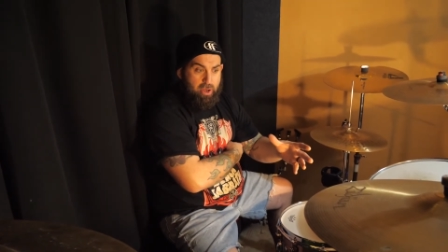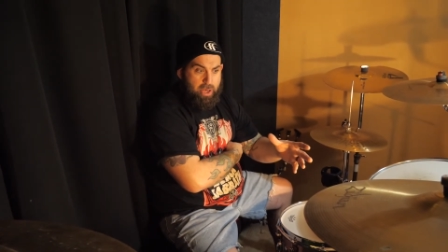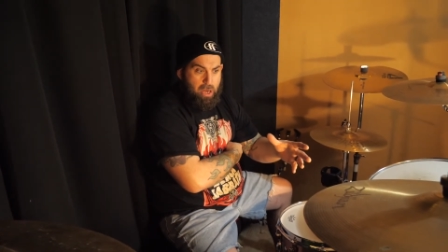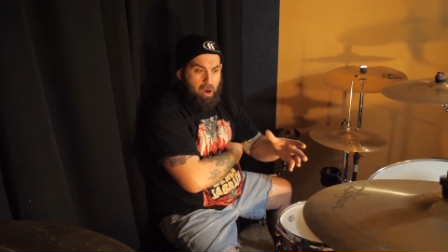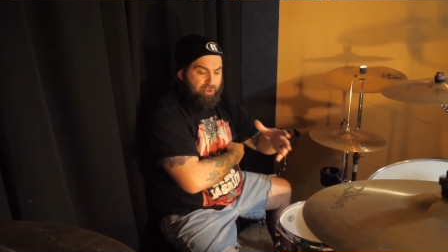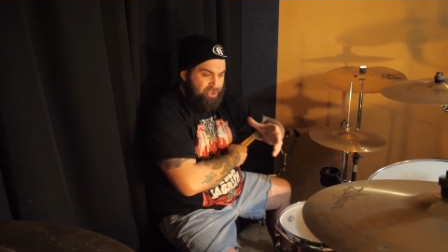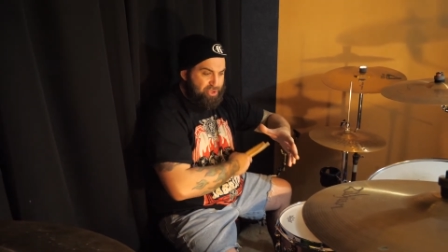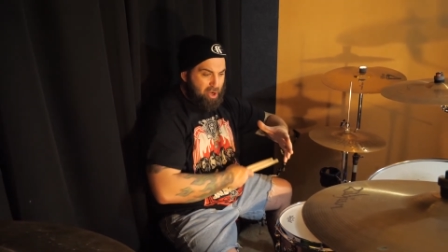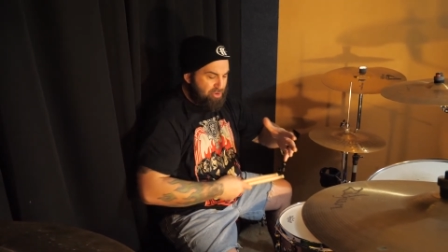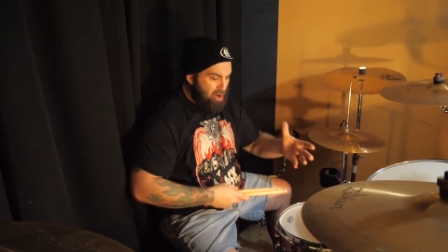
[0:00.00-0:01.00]
You know, I
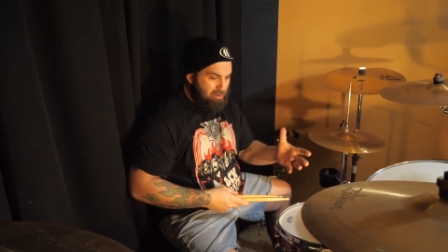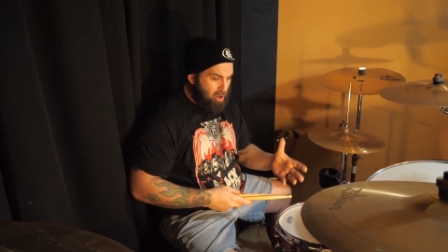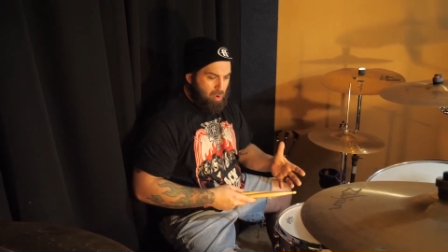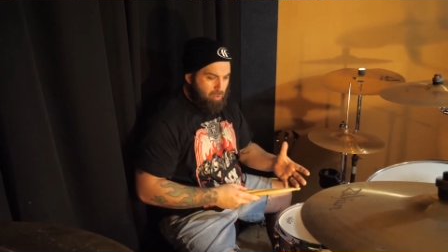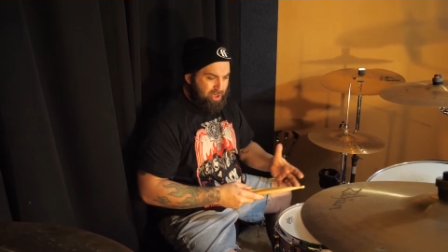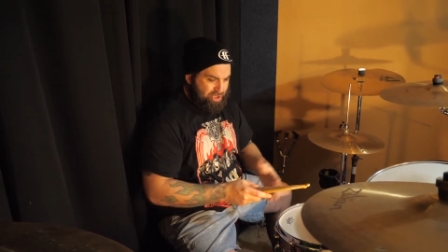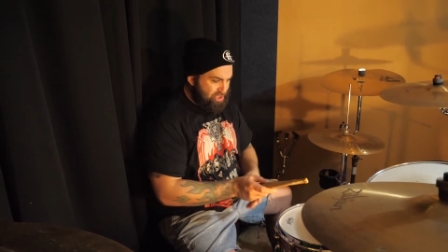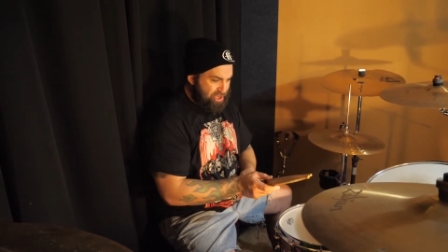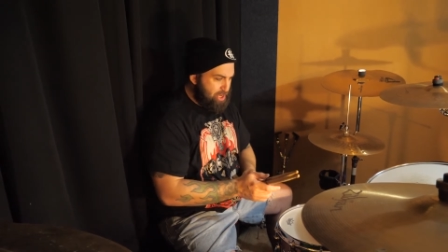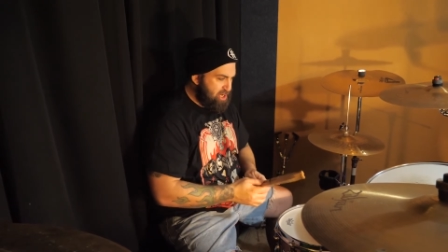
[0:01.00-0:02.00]
just I don't like always
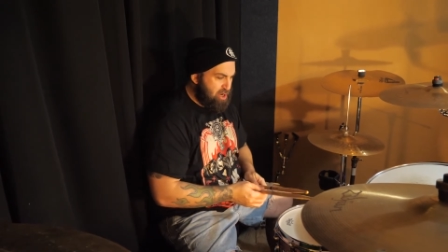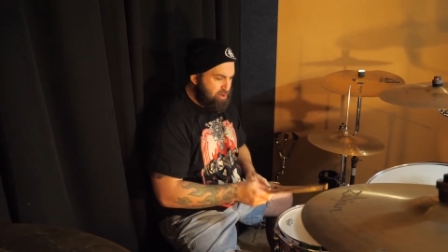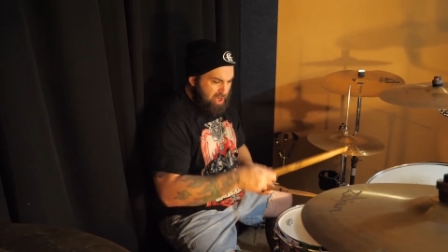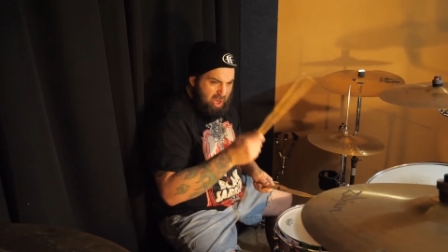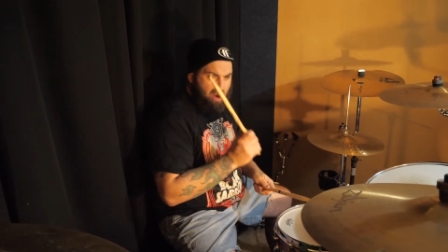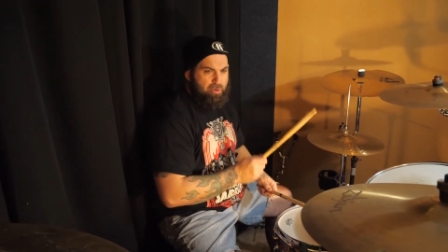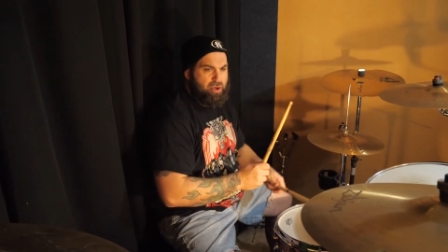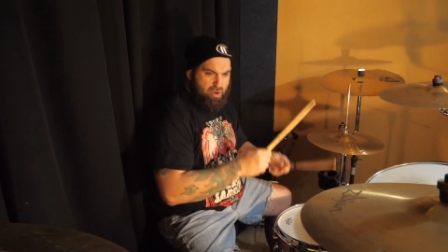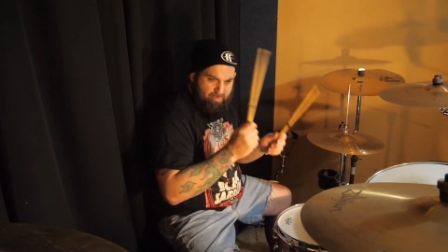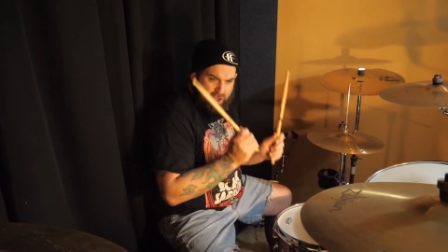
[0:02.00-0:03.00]
just sitting there going, yeah, that'll be a
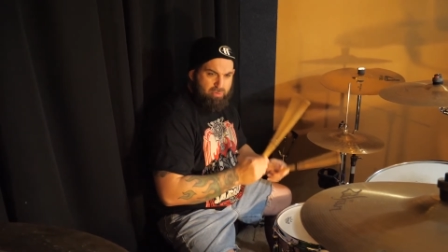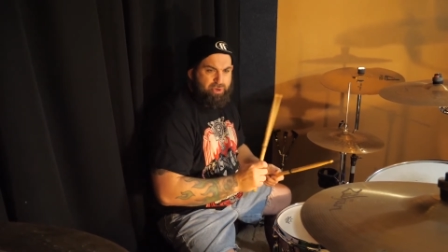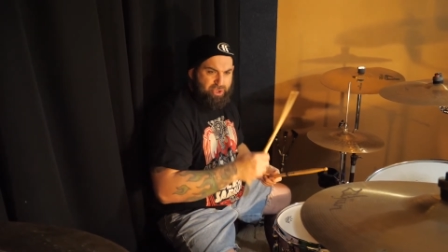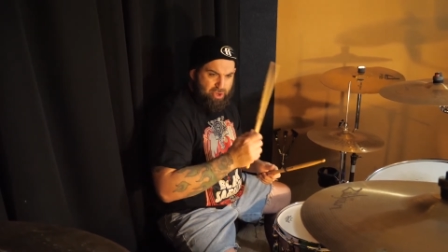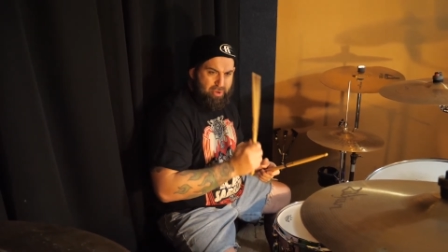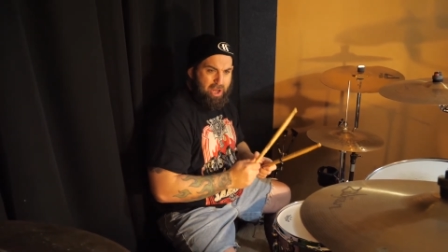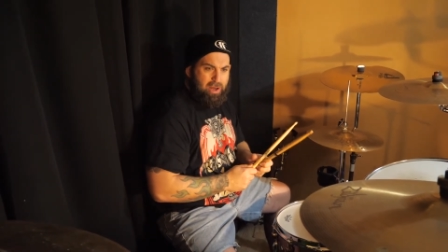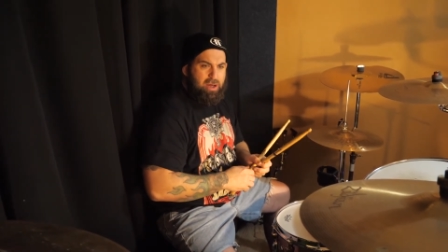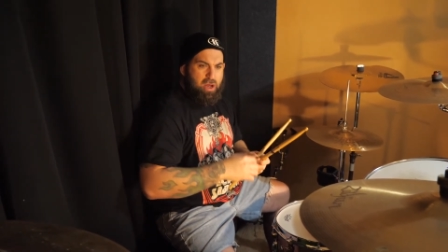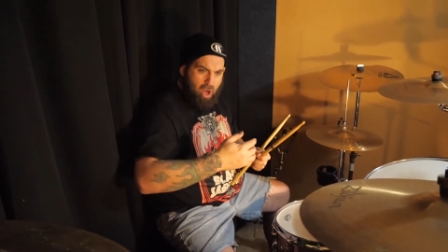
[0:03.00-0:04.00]
good beat. We'll just do
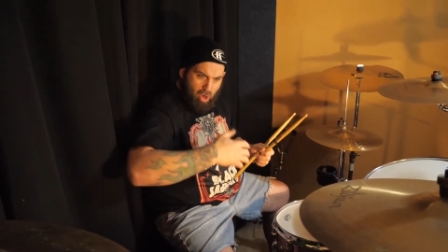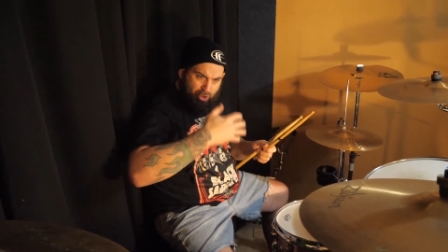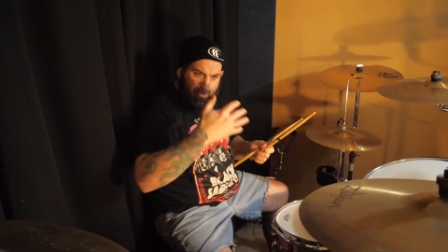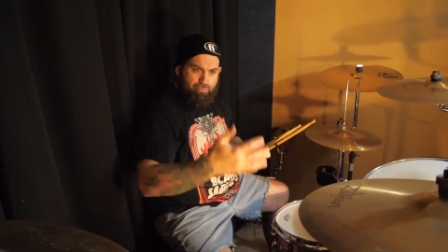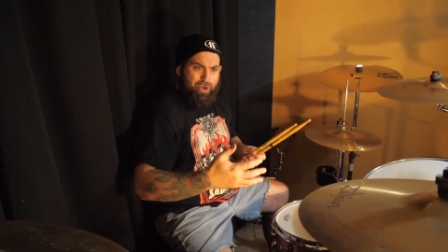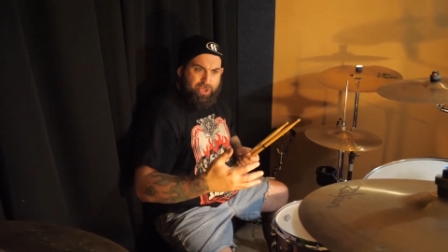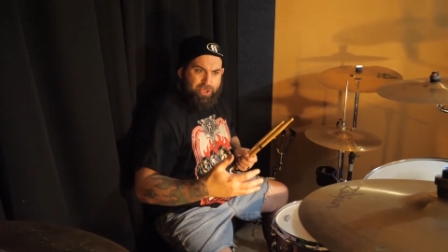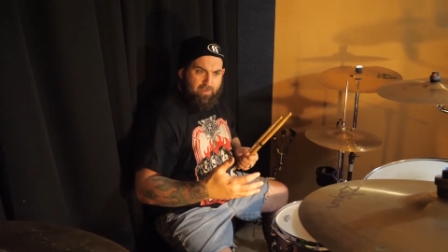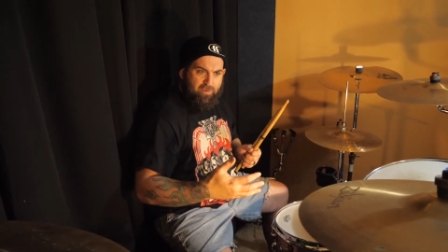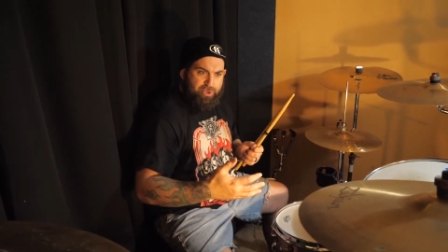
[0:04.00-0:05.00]
that. I like to bring
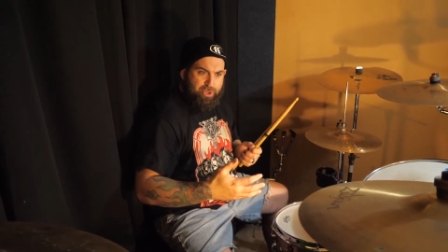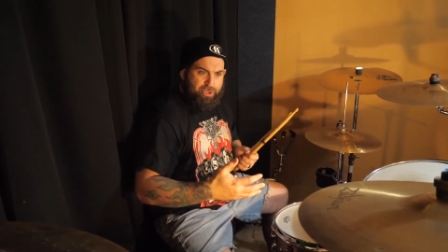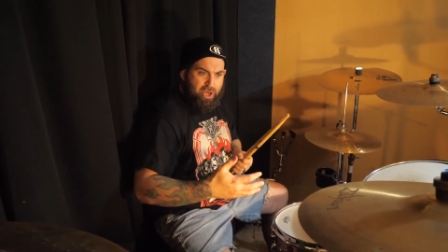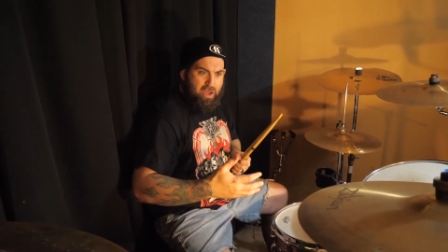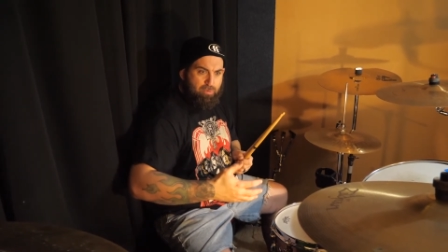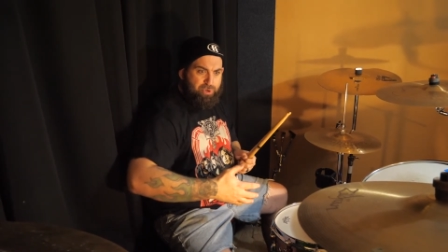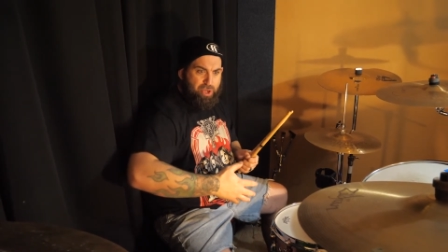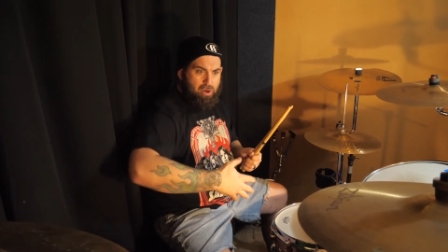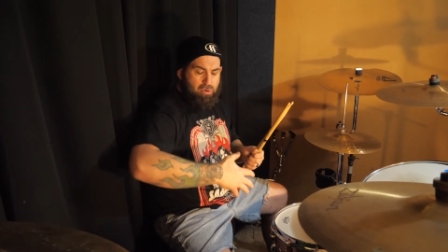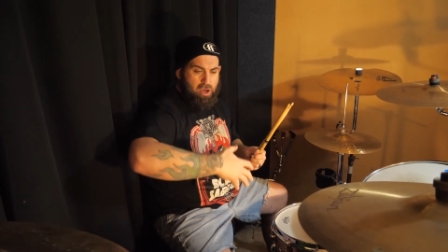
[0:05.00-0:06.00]
something to the table,
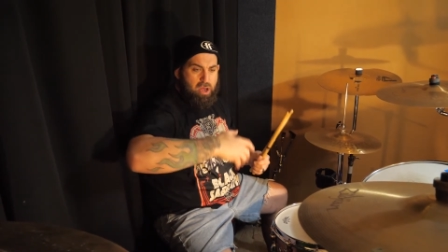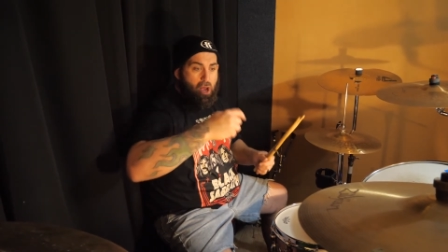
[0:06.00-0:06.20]
so